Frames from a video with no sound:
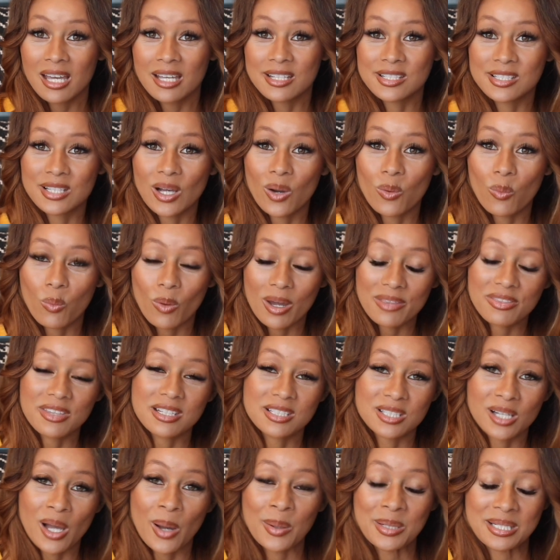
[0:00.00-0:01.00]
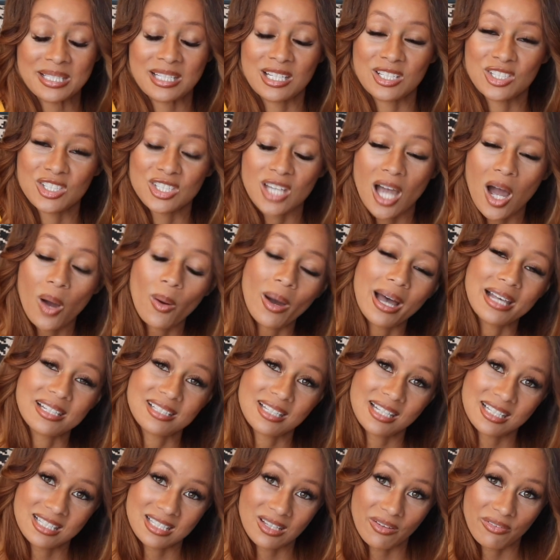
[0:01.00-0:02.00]
So what this goes to show
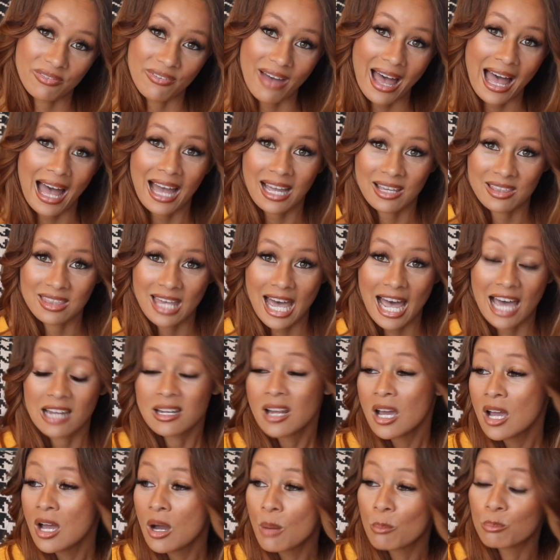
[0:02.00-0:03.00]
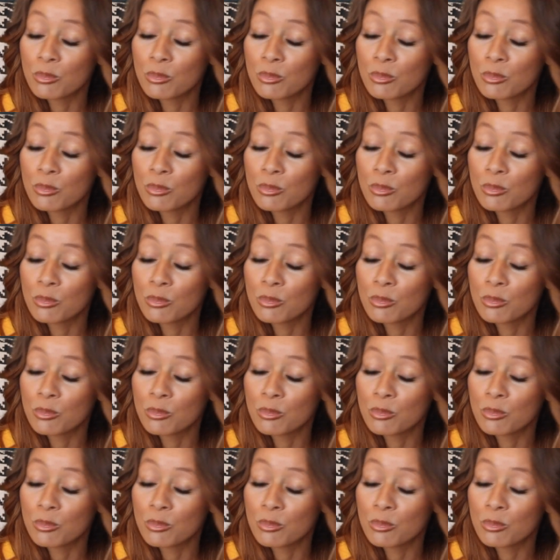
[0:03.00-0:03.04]
us is the fact that